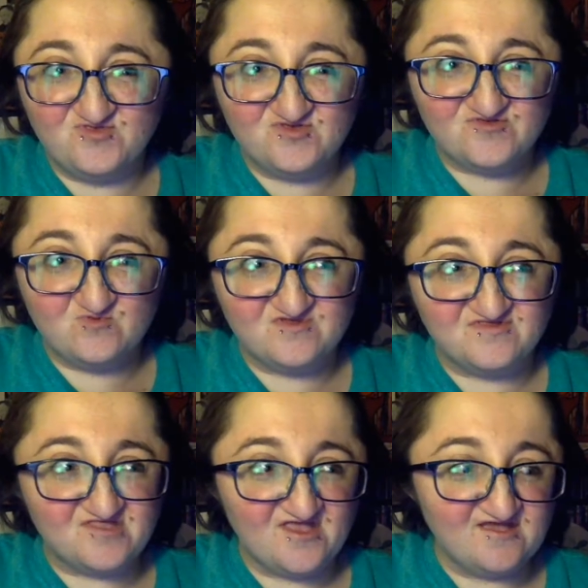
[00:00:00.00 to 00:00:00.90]
this
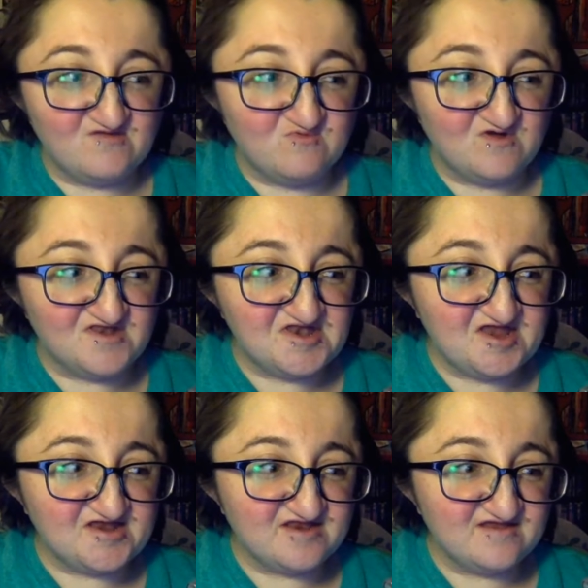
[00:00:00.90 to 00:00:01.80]
was like, what,
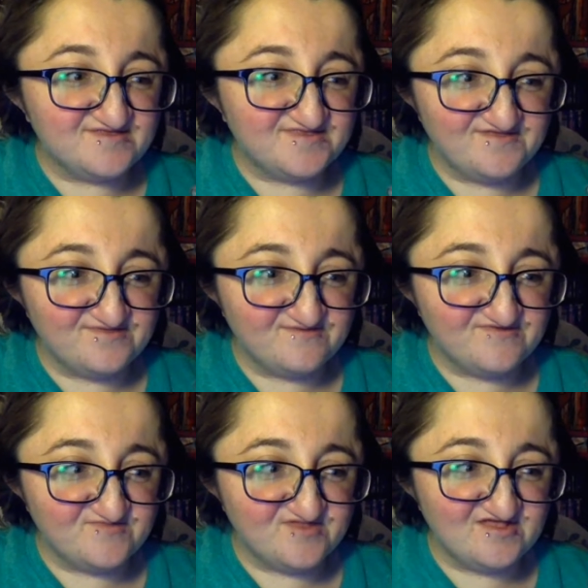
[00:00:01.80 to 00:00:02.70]
99 cents or
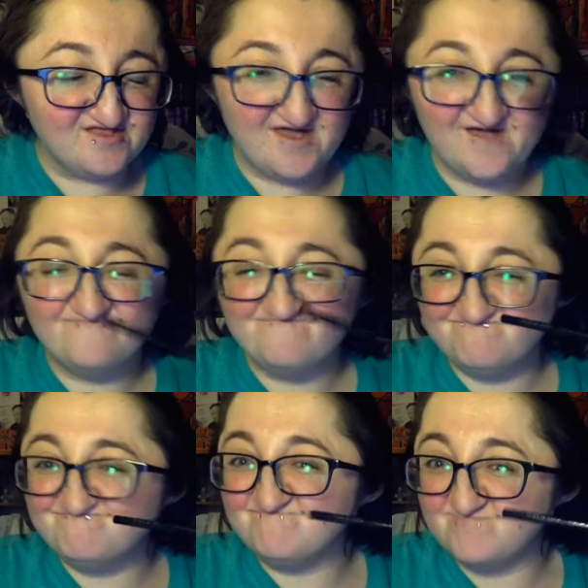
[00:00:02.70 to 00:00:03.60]
something like that?
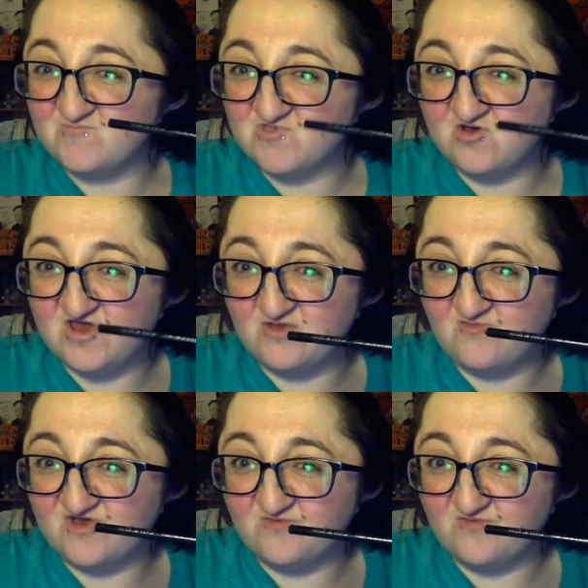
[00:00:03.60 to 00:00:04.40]
You're getting what you're